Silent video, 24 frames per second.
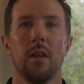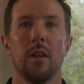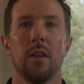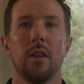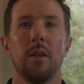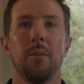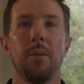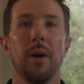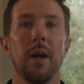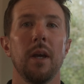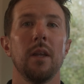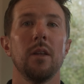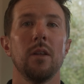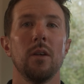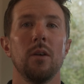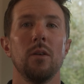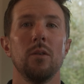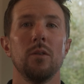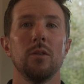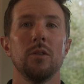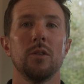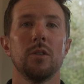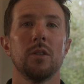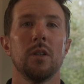The paint
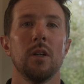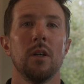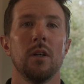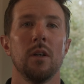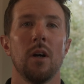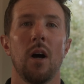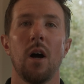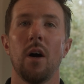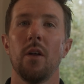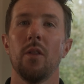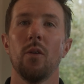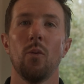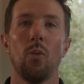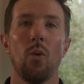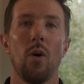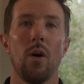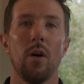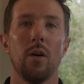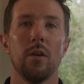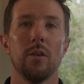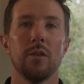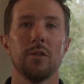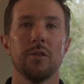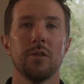used on the
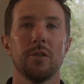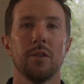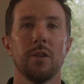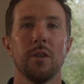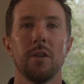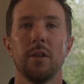walls,